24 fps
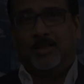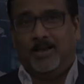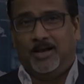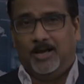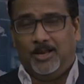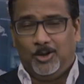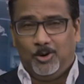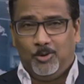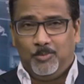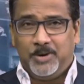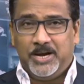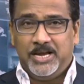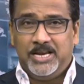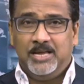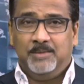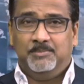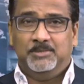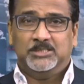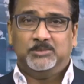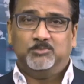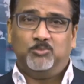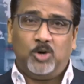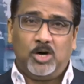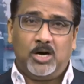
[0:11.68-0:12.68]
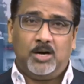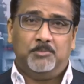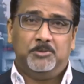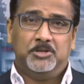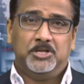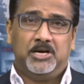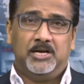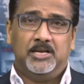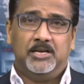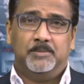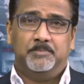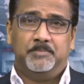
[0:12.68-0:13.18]
Hello, my name is Muhammad
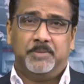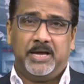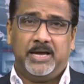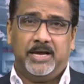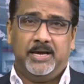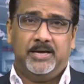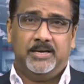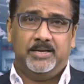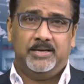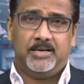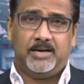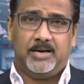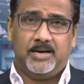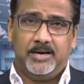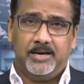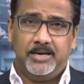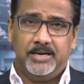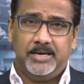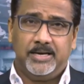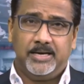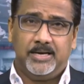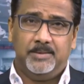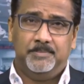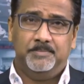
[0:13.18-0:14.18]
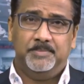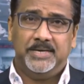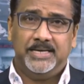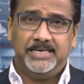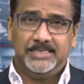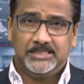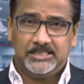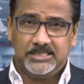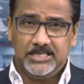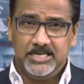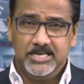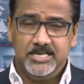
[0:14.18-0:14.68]
Alam and I am a
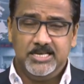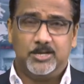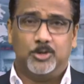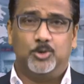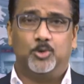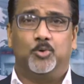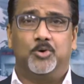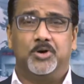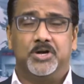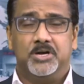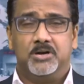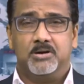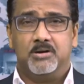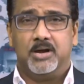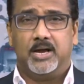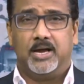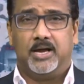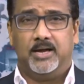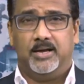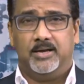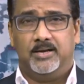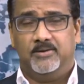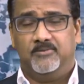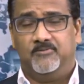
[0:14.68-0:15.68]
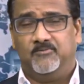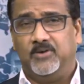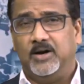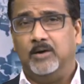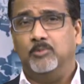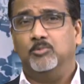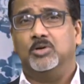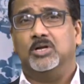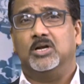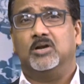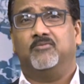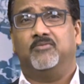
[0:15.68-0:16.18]
senior lawyer and
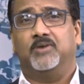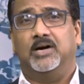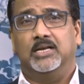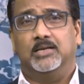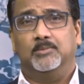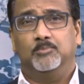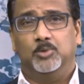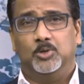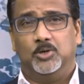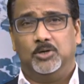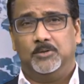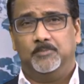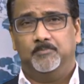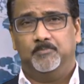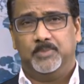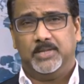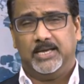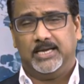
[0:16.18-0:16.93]
founder of Alam Law.